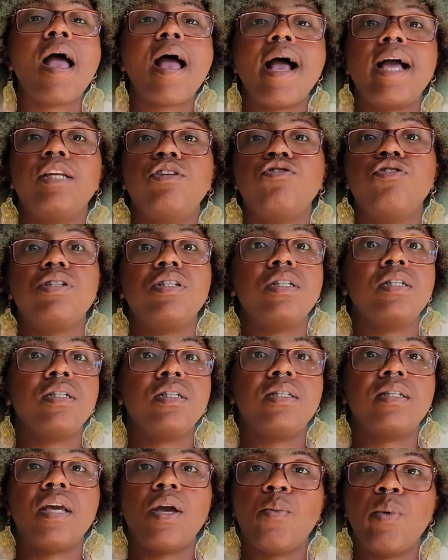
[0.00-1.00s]
and you just need to
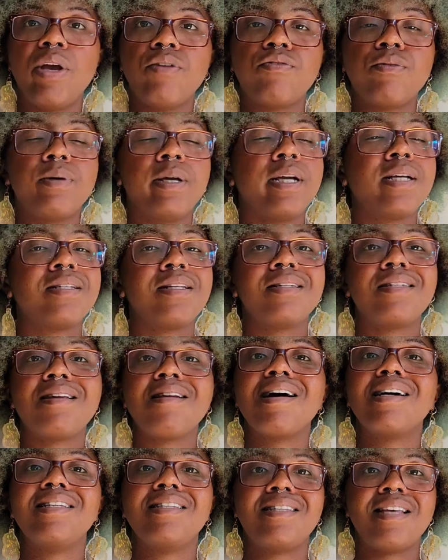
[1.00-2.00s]
stay away from it because it's an
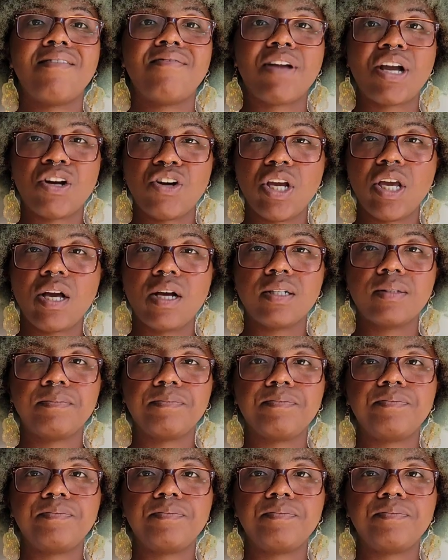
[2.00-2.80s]
unsafe area.